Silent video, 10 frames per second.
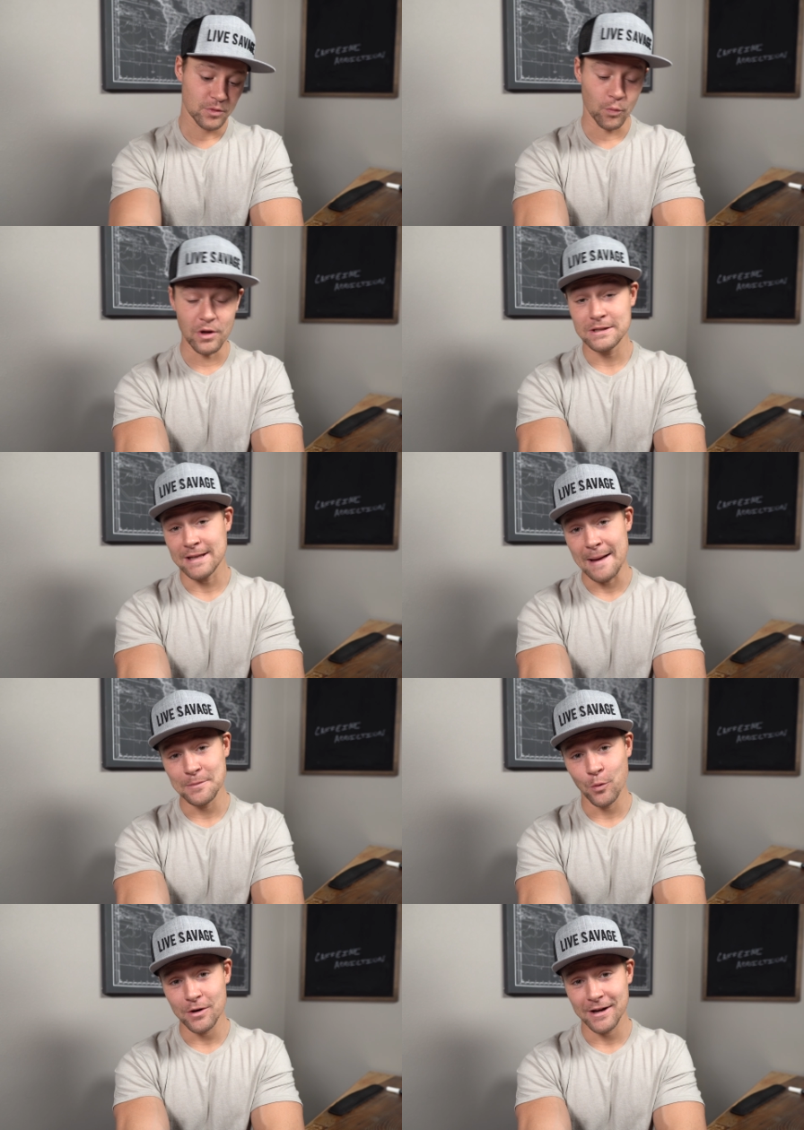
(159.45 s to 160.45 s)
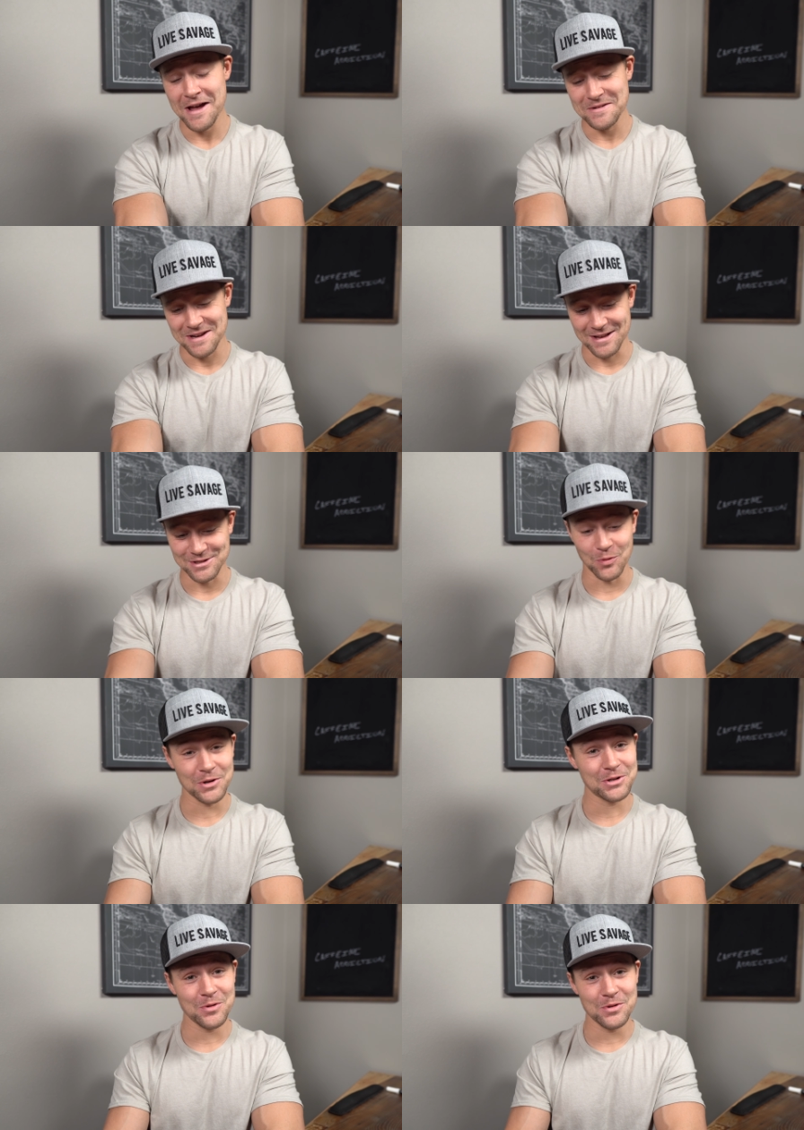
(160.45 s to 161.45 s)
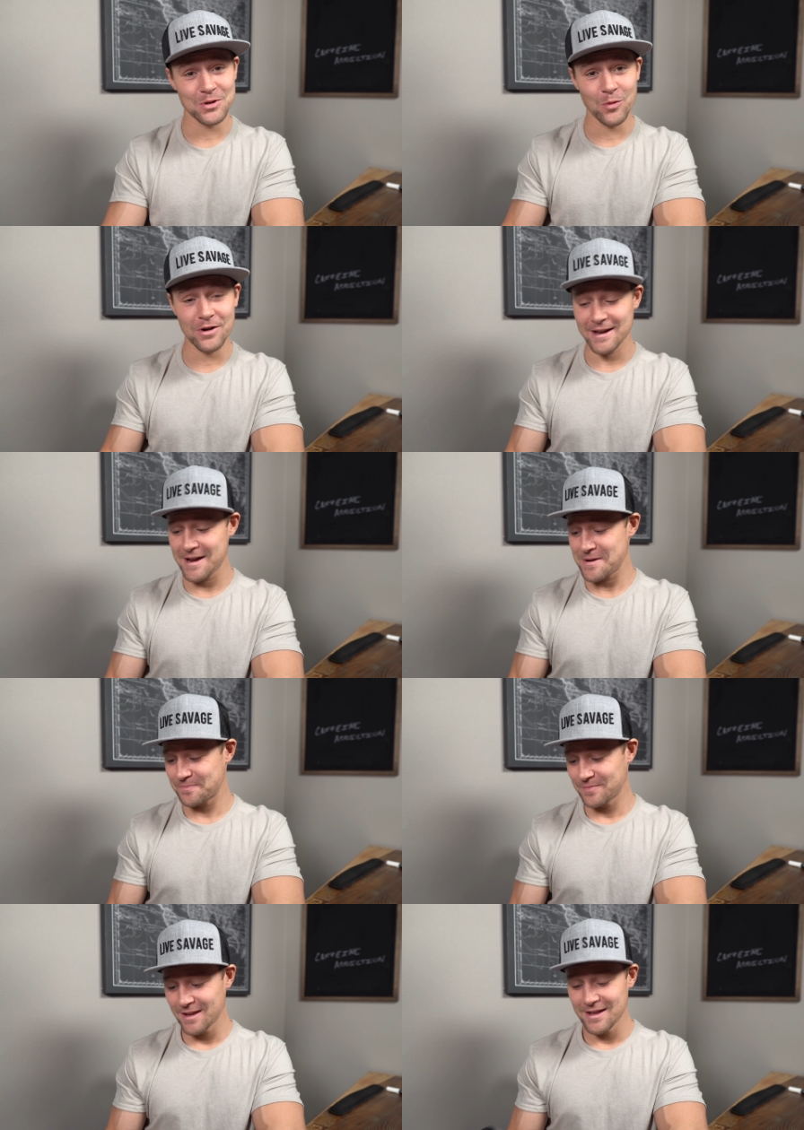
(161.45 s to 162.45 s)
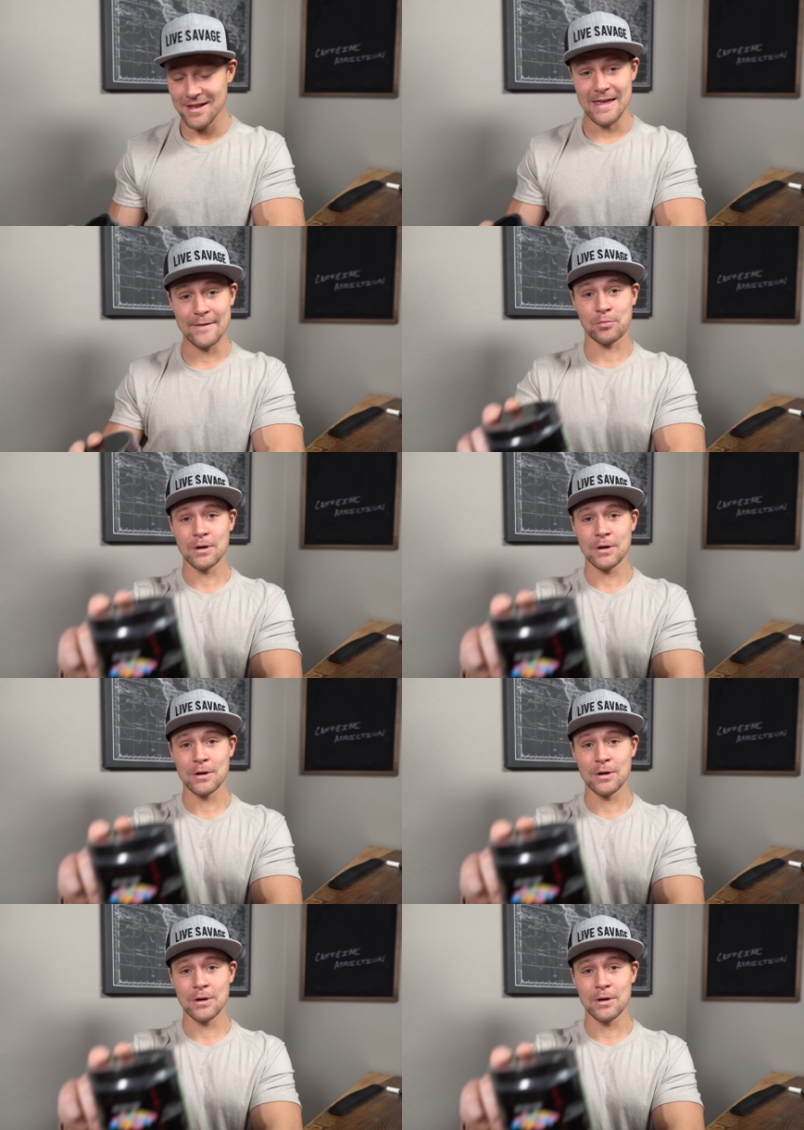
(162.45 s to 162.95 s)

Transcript: well, it's time to work out now. So what do you do when you work out? You have a